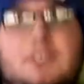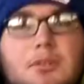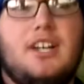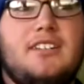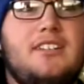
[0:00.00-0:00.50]

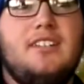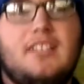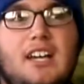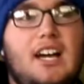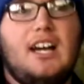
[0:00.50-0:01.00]
one.
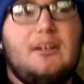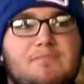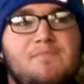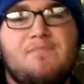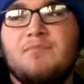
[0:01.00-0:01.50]

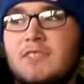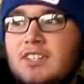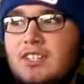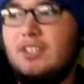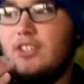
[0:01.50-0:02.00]

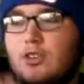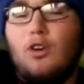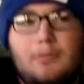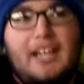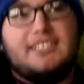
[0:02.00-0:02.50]
Their
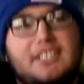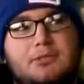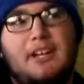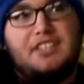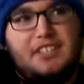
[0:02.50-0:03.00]
quarterback
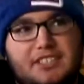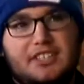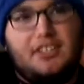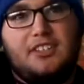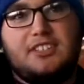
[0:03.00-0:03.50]
situation is still a
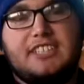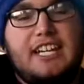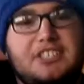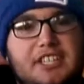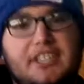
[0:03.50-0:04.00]
little
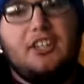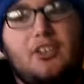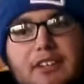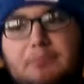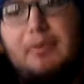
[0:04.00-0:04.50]
sketchy. You know,
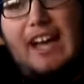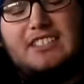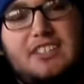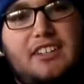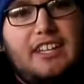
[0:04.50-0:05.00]

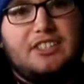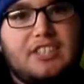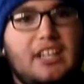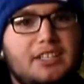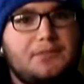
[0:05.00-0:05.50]
Paxton Lynch got
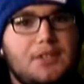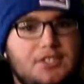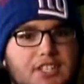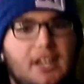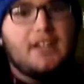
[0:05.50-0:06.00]
his first
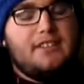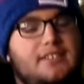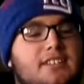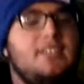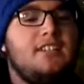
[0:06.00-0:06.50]
start.
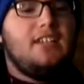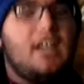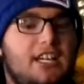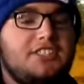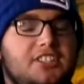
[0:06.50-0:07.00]

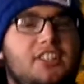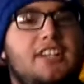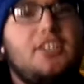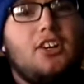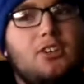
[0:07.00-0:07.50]
Still
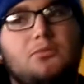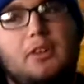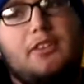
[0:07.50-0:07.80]
unknown whether